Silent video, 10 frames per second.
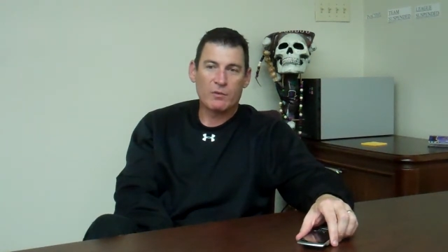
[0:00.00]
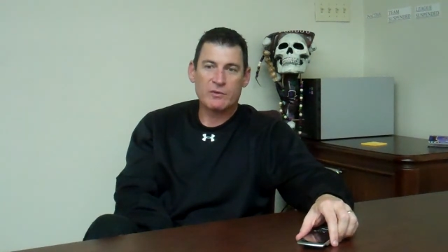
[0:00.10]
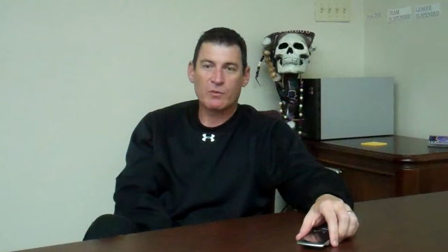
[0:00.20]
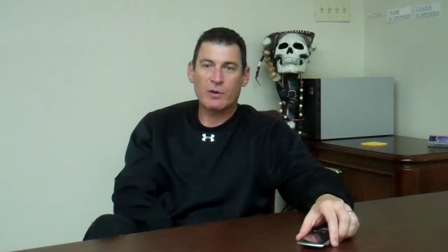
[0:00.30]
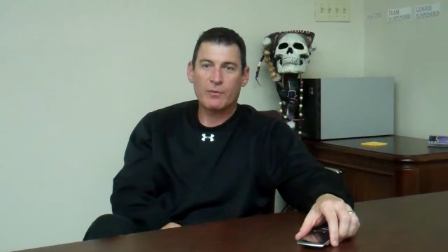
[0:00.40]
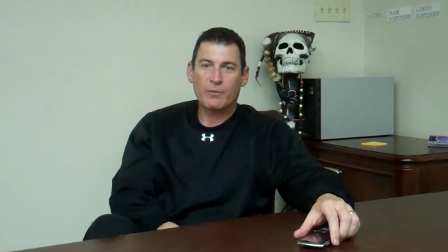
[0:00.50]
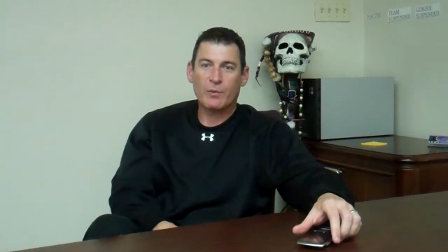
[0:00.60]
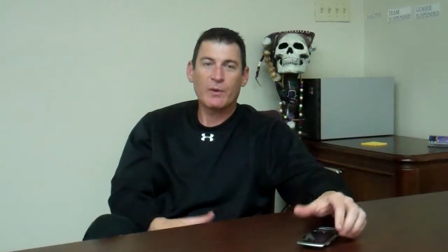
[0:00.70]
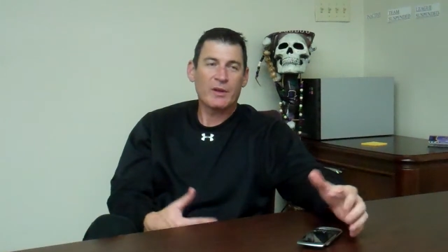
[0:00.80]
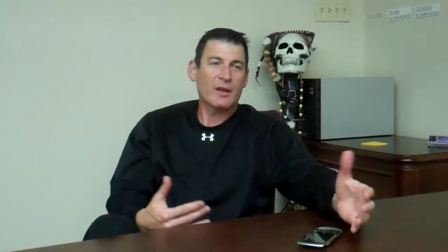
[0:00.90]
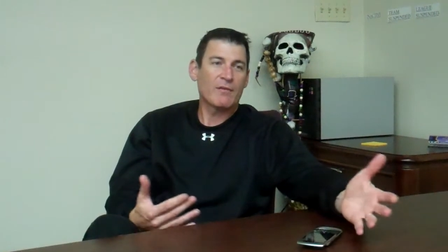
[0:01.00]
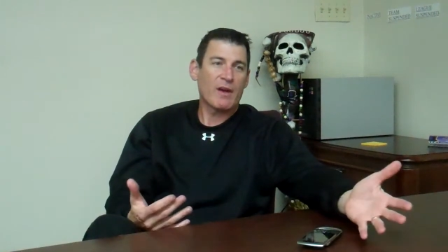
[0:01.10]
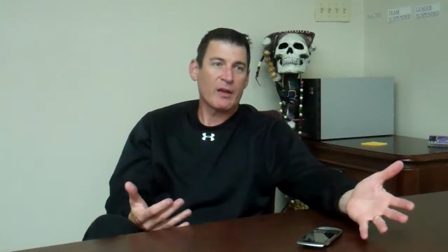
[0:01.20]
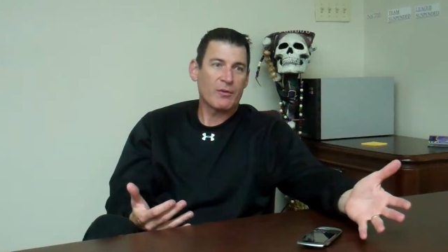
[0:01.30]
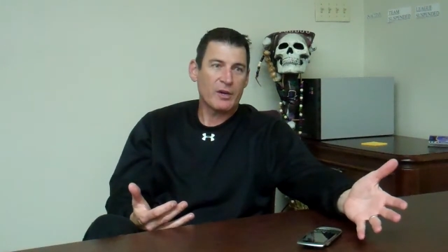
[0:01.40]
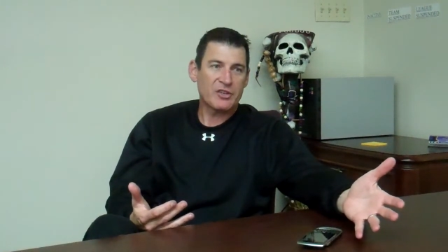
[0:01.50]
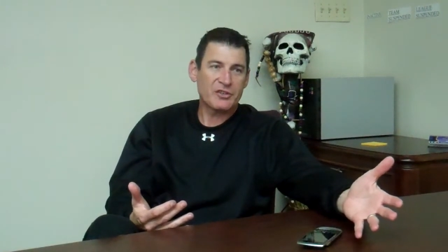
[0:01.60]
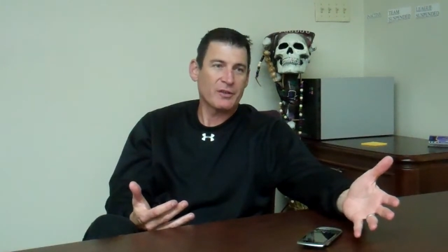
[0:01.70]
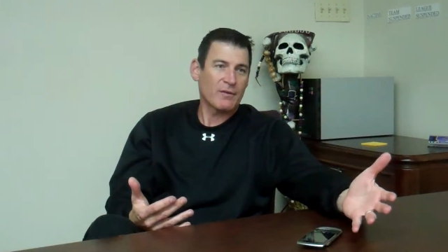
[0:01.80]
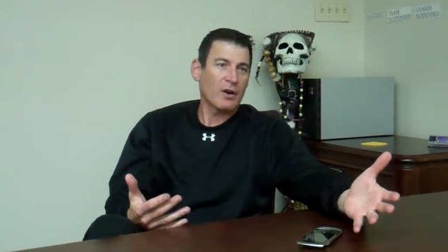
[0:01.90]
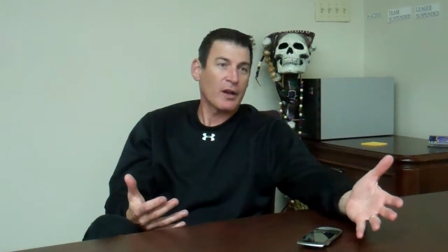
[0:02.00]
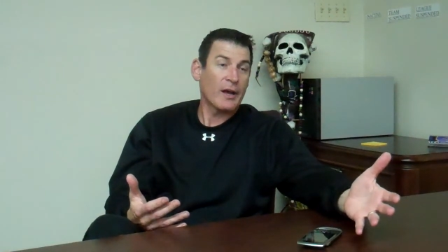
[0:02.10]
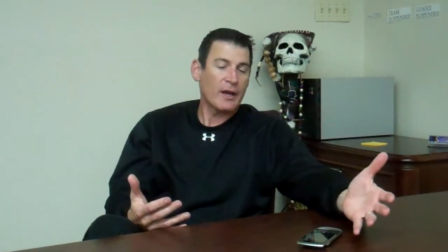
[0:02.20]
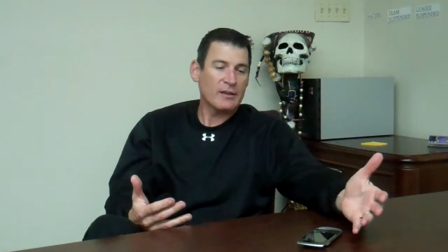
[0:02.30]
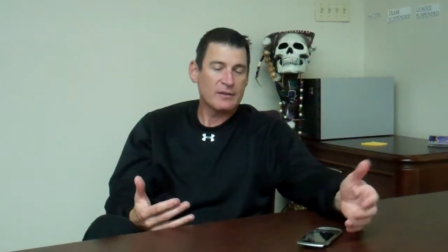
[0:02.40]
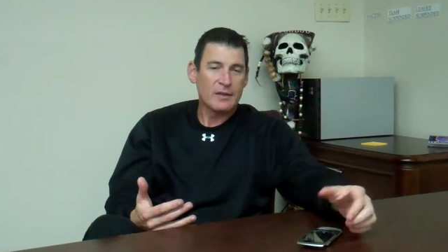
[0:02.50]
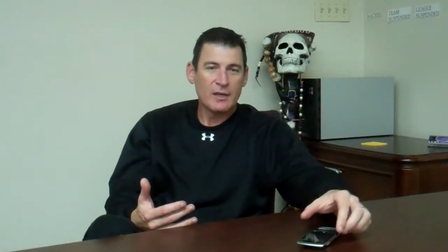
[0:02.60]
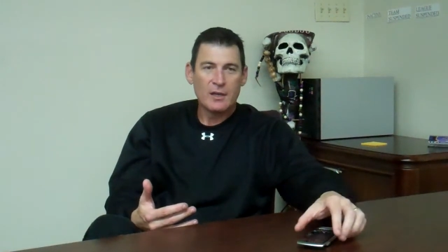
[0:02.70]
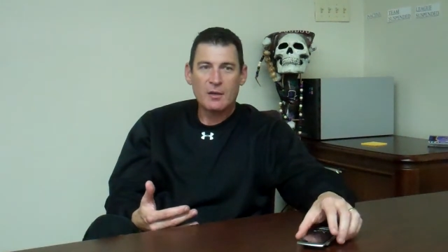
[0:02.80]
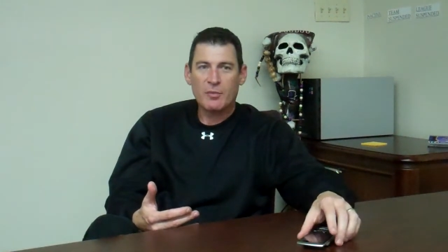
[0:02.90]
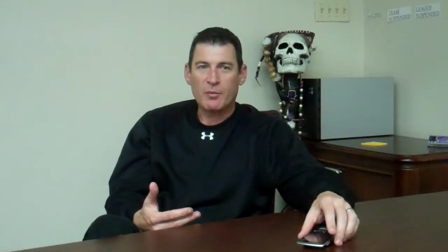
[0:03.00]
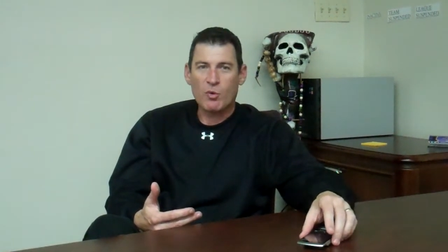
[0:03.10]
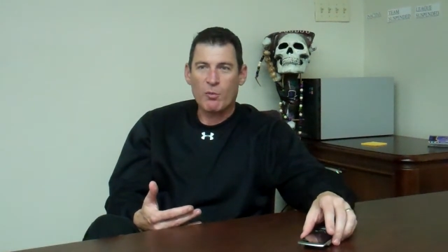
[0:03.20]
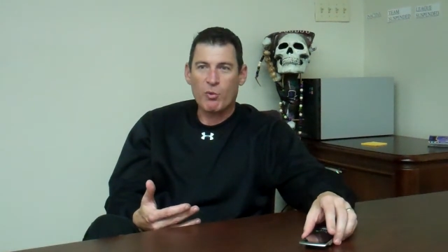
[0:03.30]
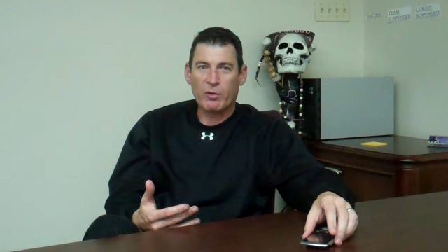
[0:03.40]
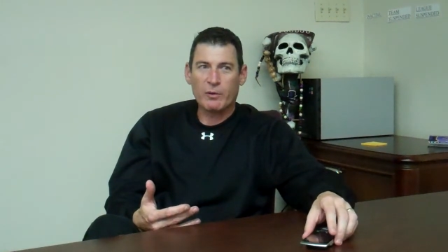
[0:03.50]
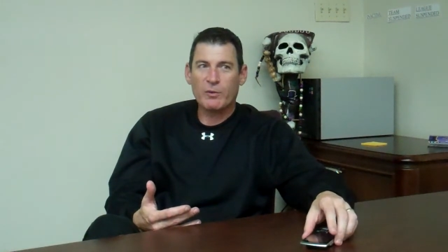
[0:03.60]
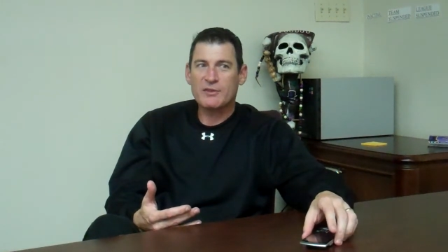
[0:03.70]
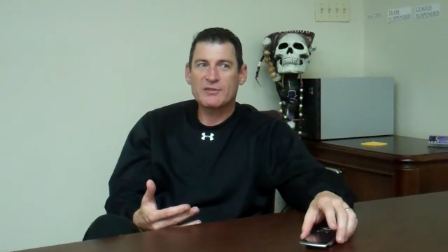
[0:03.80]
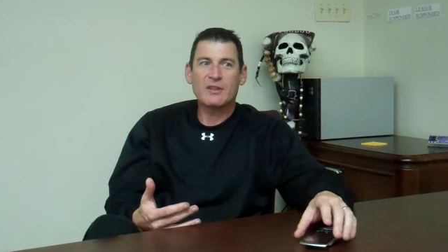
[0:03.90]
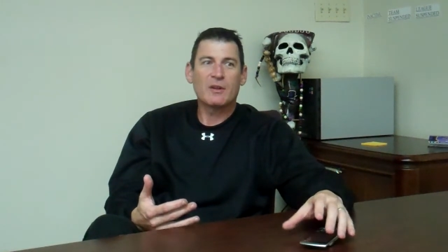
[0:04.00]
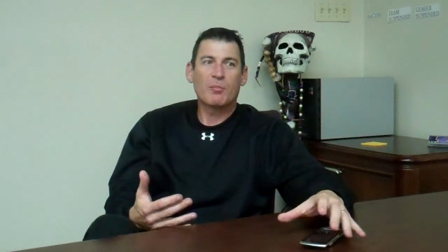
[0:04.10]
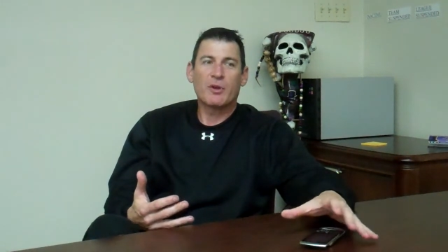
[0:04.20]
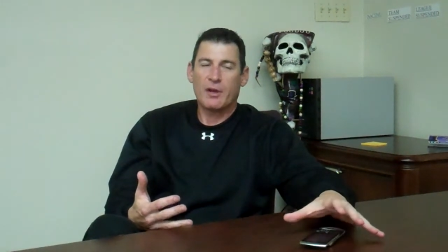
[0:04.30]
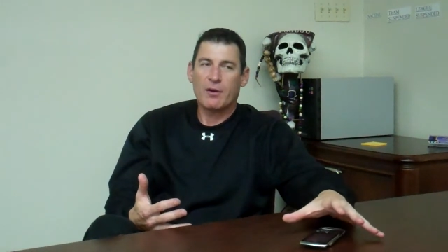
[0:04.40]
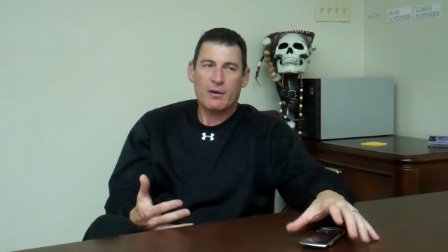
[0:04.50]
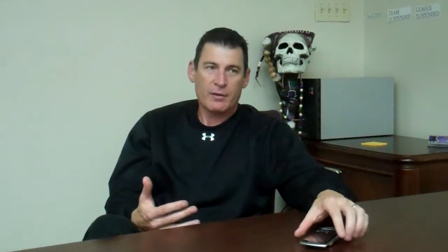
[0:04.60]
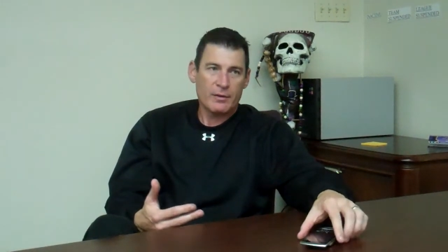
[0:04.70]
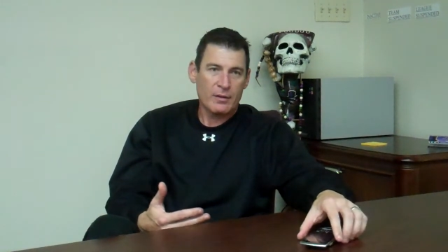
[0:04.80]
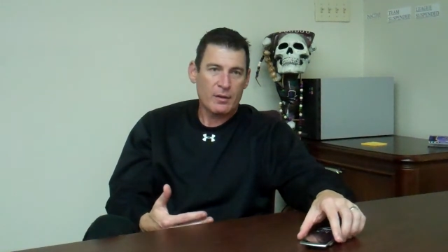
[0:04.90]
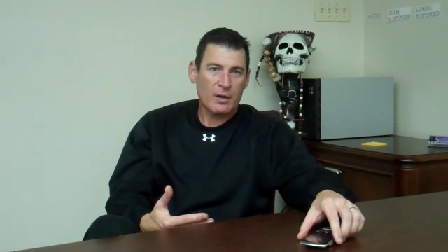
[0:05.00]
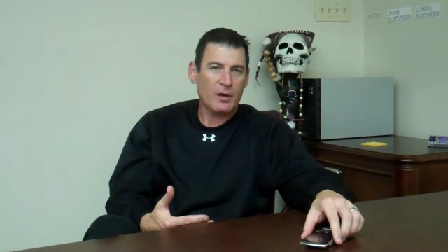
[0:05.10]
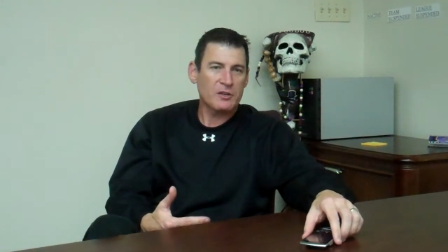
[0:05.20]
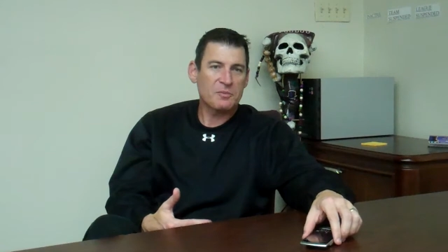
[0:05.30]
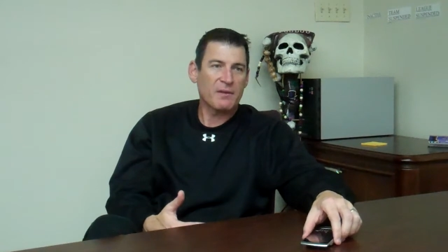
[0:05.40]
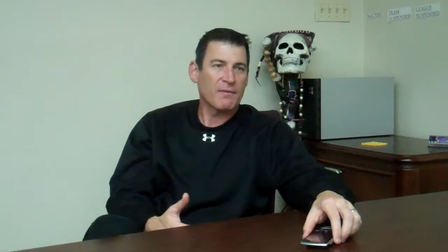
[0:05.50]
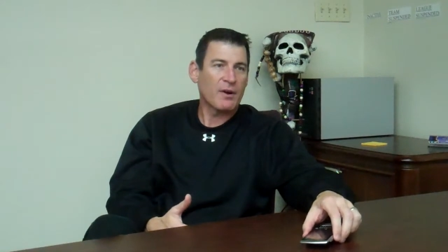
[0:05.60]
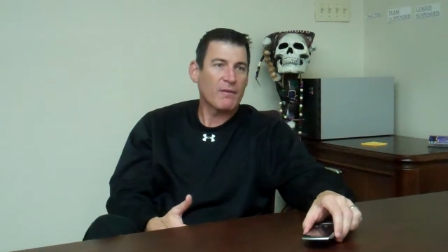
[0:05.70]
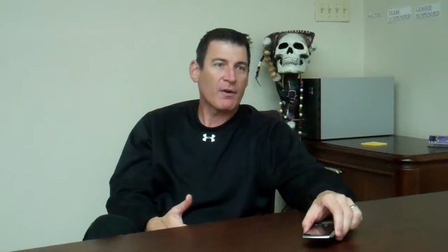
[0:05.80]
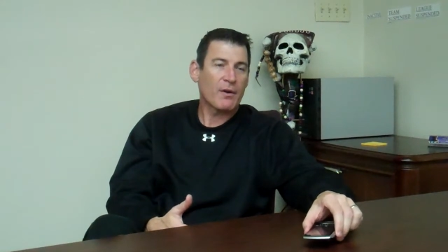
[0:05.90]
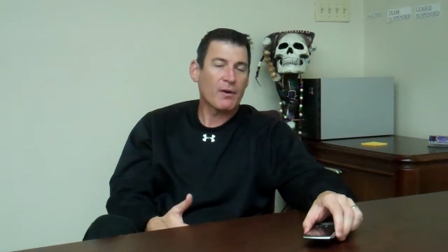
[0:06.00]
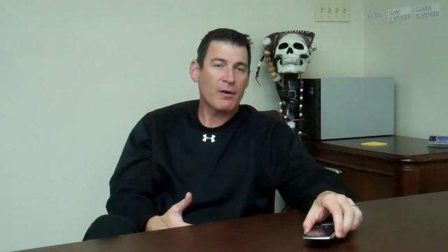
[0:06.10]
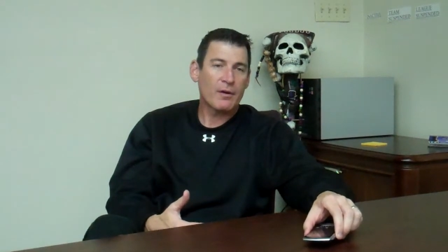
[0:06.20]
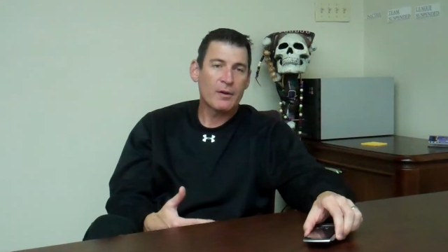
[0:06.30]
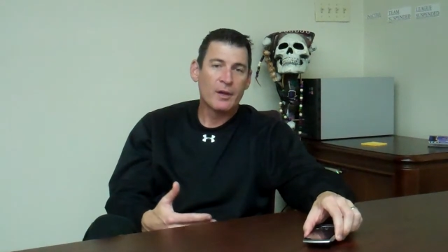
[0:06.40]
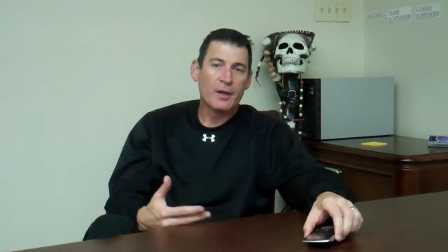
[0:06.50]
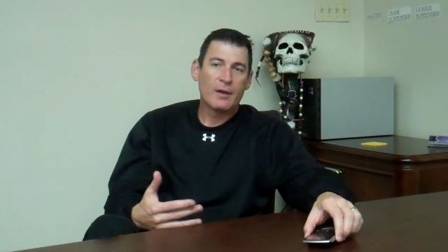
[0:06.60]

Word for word: was we wanted to get an evaluation of our guys, but more importantly, we wanted to see them play hard. Our guys played very, very hard.